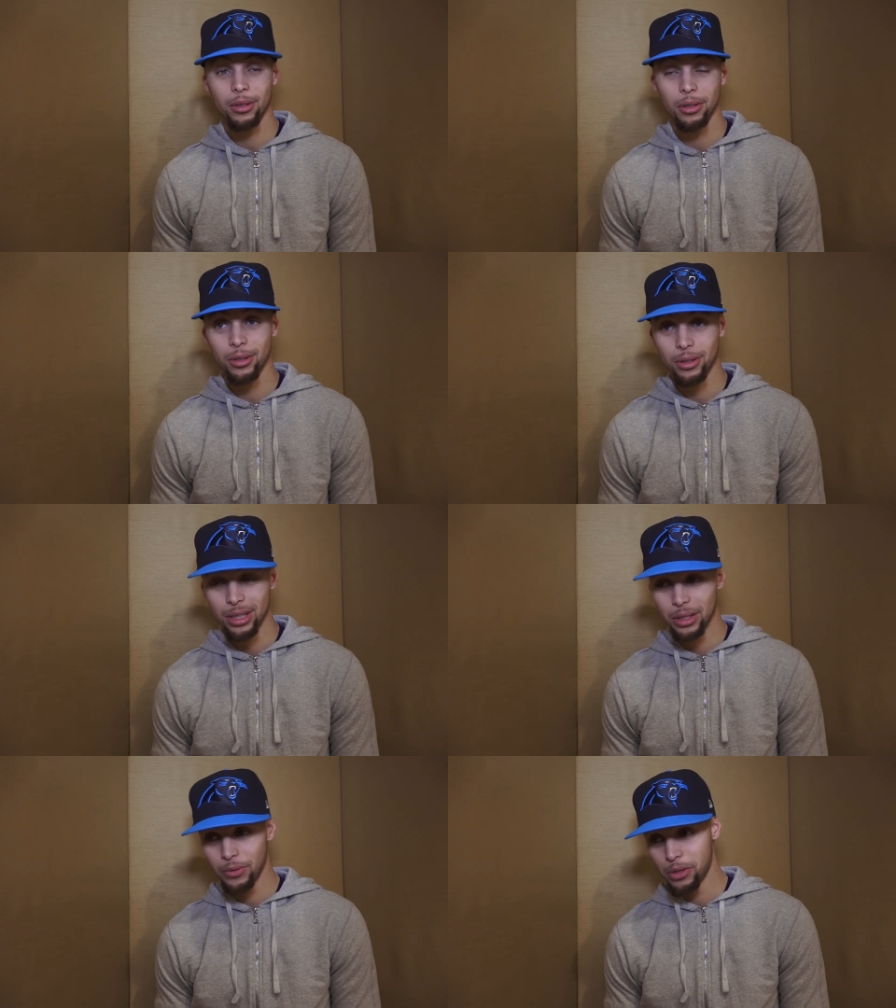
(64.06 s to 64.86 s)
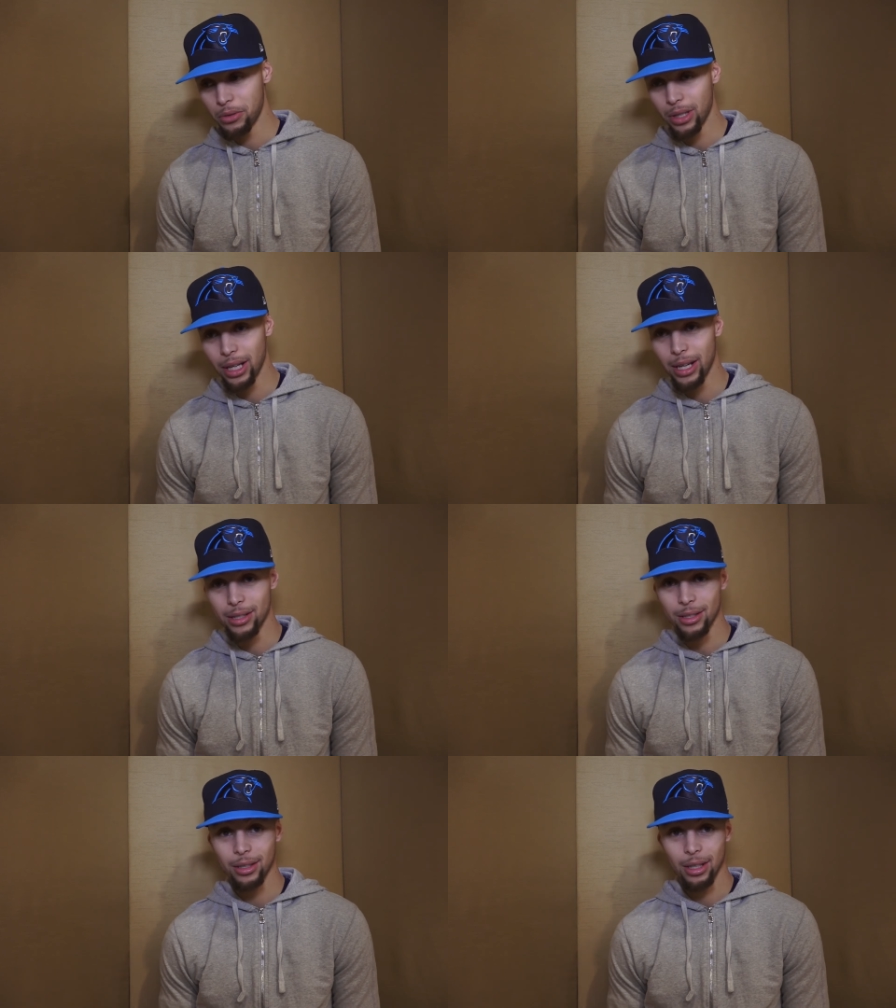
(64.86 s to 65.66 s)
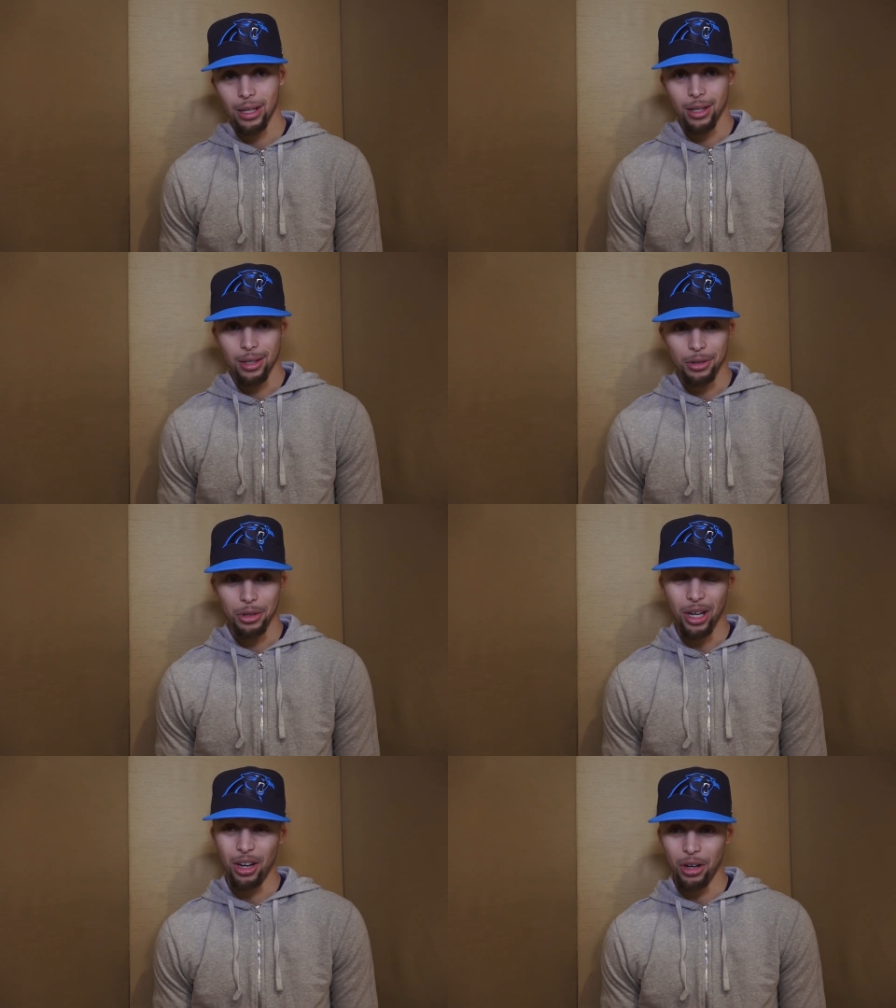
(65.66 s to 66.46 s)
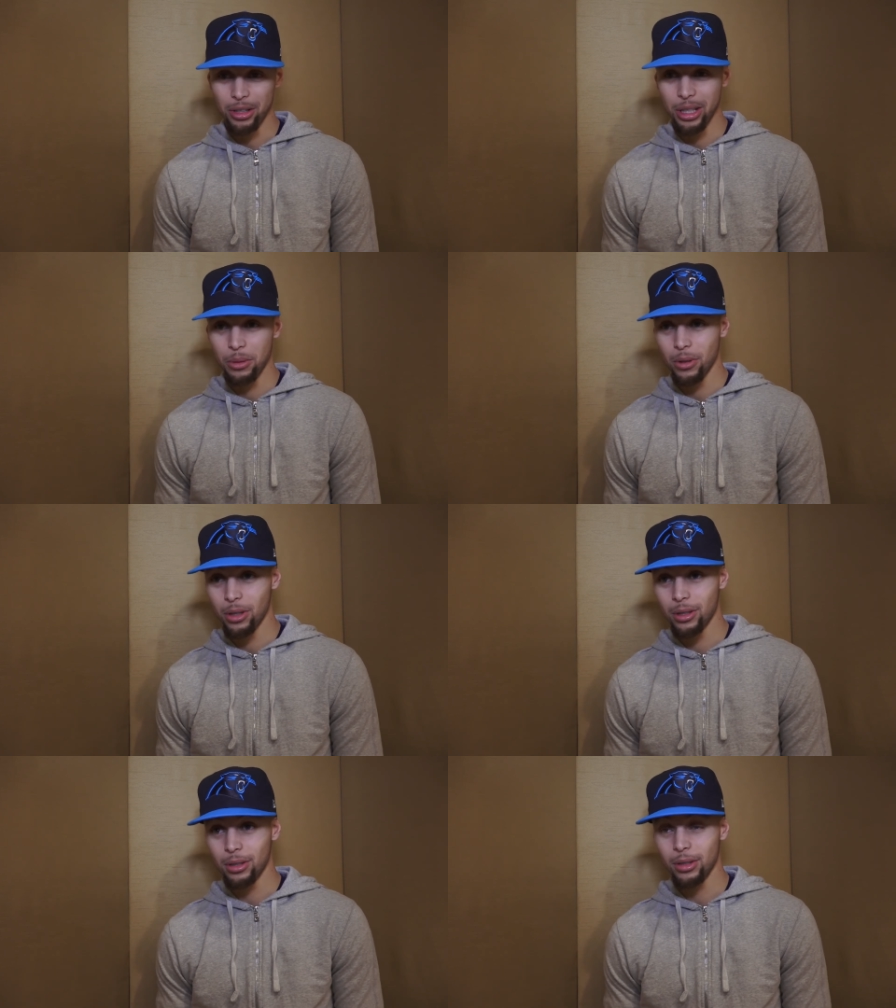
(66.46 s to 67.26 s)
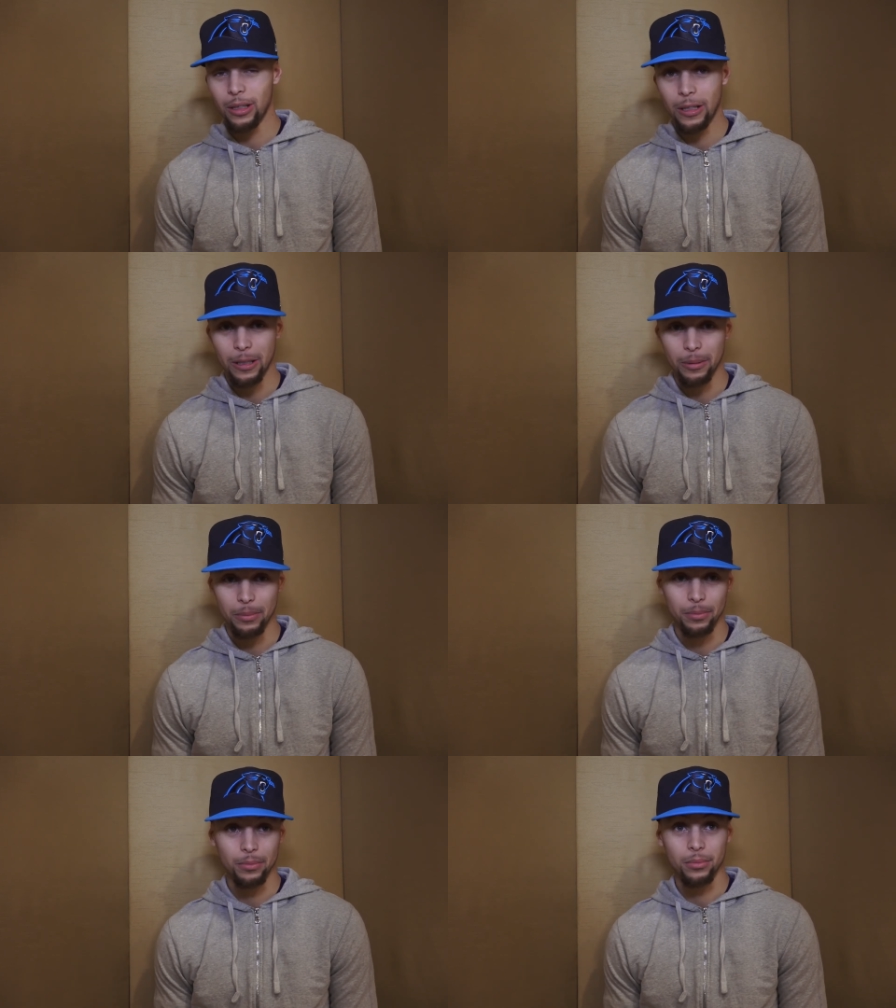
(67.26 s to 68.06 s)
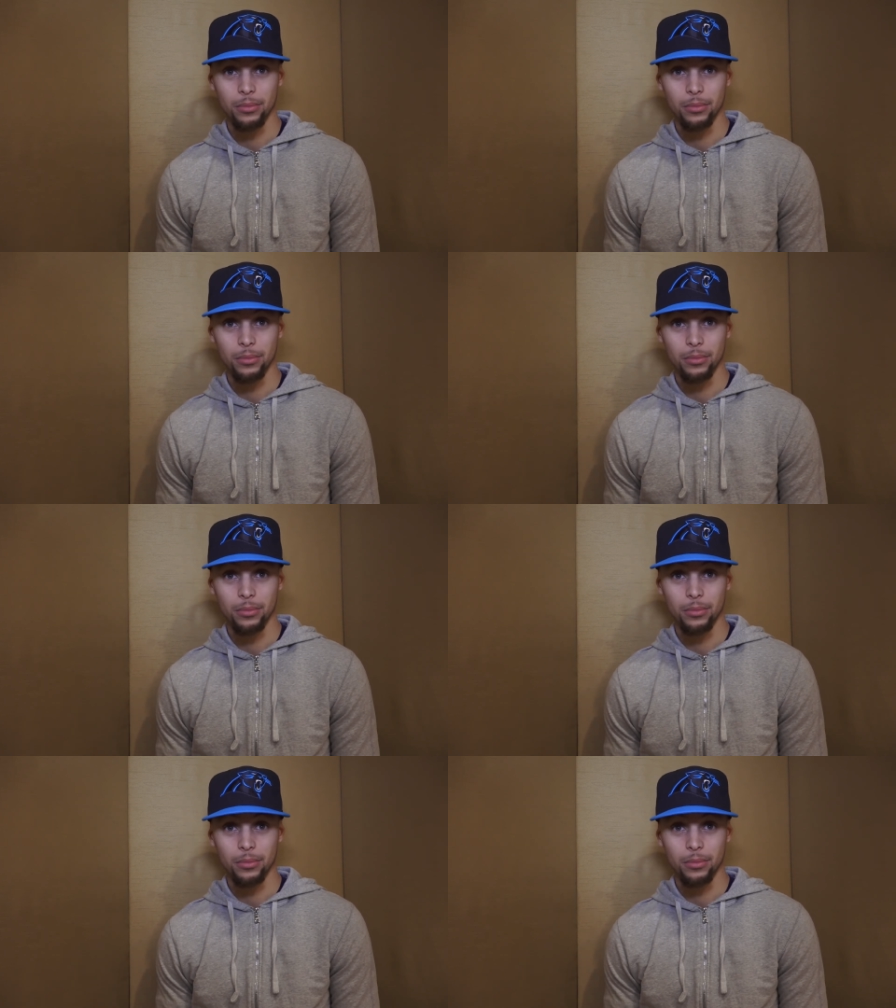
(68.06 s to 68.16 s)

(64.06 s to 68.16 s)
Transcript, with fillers: know there's individual guys that you know how hard they work, um,